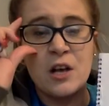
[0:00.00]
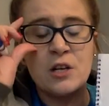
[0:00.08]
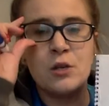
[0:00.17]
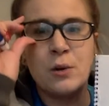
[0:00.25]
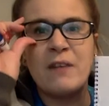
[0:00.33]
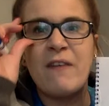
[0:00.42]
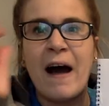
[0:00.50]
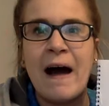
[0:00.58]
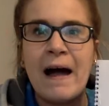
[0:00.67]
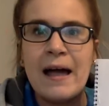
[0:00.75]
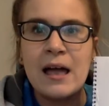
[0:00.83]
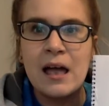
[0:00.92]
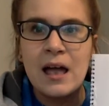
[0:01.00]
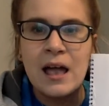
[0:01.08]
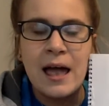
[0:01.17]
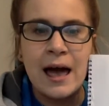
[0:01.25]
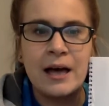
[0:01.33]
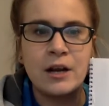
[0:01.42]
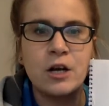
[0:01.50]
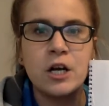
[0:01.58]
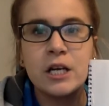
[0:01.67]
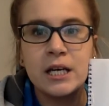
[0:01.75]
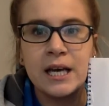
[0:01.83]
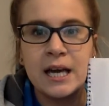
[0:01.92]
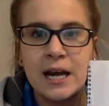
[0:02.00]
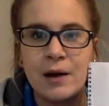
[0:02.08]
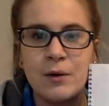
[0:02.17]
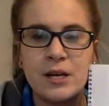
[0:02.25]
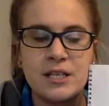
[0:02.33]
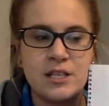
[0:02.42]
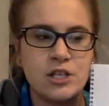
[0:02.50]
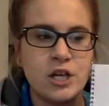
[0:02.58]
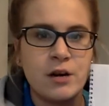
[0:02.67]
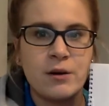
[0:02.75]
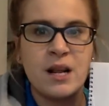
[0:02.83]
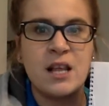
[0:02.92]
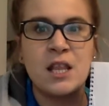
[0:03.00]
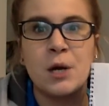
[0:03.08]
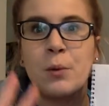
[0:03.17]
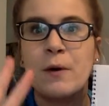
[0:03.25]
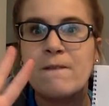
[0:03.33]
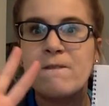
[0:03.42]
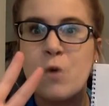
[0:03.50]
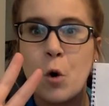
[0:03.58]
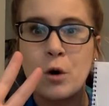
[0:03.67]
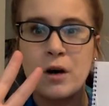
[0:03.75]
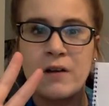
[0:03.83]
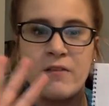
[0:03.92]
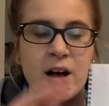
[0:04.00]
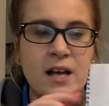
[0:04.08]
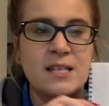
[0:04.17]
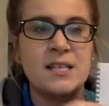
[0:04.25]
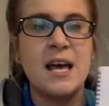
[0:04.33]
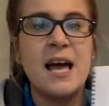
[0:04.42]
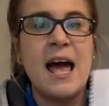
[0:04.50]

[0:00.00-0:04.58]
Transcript: So if I had a cookie and I wanted to share it and there were 4 of us